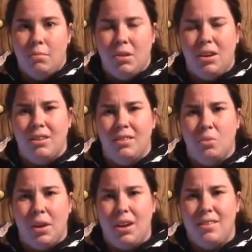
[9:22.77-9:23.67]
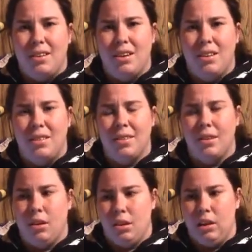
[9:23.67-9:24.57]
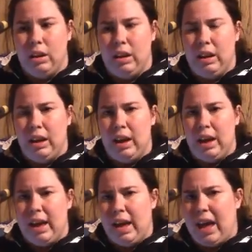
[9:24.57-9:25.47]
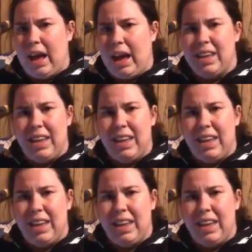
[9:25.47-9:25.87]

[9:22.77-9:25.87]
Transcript: Because the way I see it is I